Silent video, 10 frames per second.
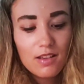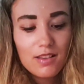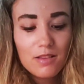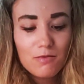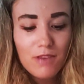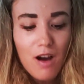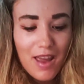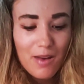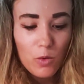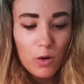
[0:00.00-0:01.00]
"Then
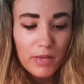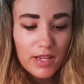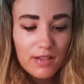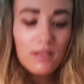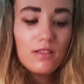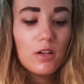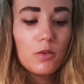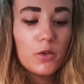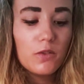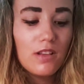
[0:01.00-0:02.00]
write, woman,"
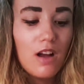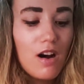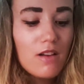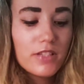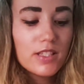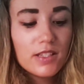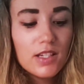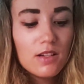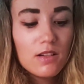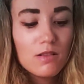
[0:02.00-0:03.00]
Haroon laughed.
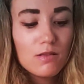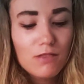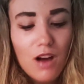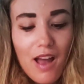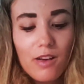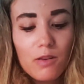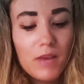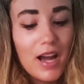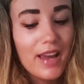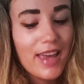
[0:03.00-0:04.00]
"Write, or
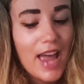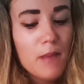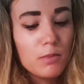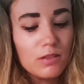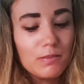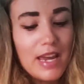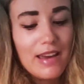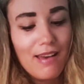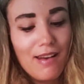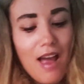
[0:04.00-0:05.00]
my camel may
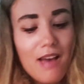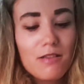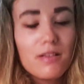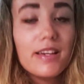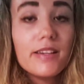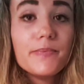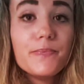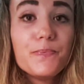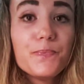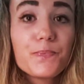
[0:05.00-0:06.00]
get angry."
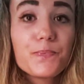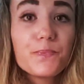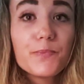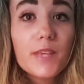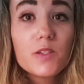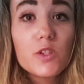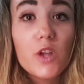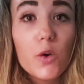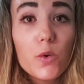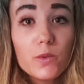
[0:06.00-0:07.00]

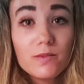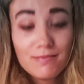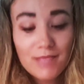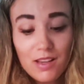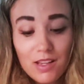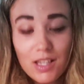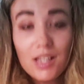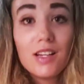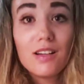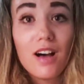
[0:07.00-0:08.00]
So,
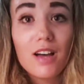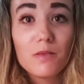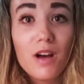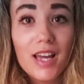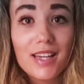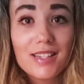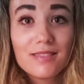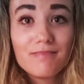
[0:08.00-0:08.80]
I write.